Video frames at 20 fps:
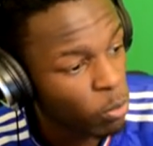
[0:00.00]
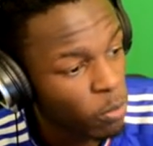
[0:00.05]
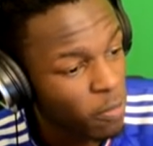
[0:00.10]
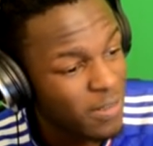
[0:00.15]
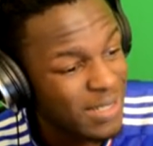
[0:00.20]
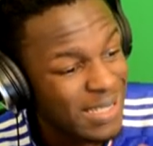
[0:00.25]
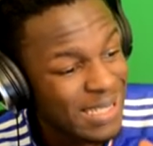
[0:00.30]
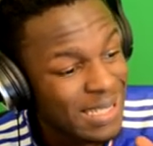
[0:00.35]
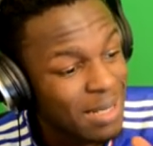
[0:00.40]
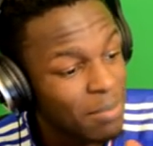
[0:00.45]
We've
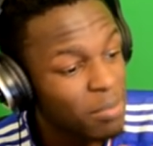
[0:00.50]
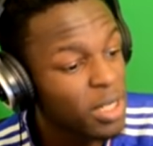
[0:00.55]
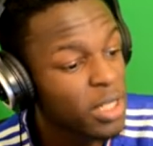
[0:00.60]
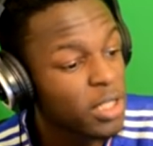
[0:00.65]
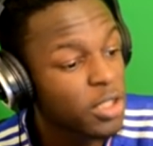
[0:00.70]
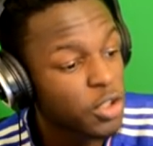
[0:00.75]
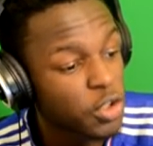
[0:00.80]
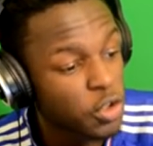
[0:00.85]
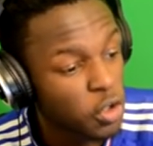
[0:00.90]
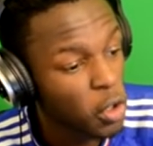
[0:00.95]
got
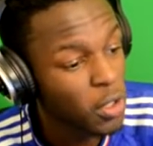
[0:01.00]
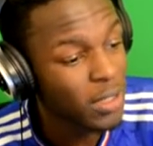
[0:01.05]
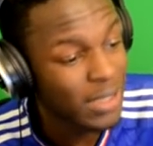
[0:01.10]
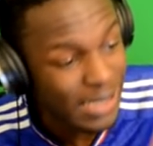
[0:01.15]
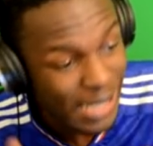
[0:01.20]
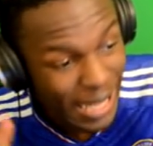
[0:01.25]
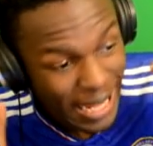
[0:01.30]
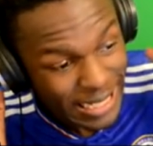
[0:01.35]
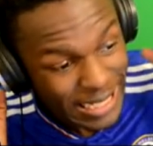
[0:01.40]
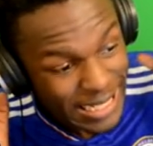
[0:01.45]
similar
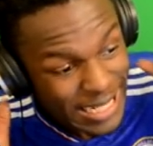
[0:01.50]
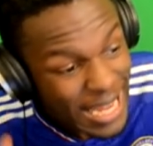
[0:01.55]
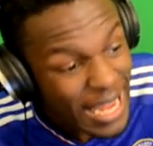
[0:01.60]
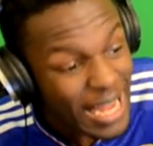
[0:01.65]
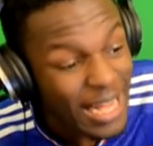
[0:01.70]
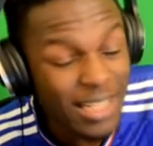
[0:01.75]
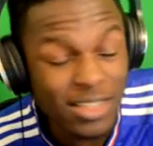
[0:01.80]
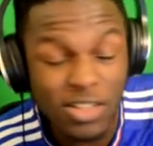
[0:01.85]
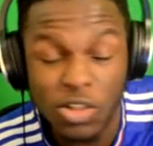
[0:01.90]
shots, and yeah,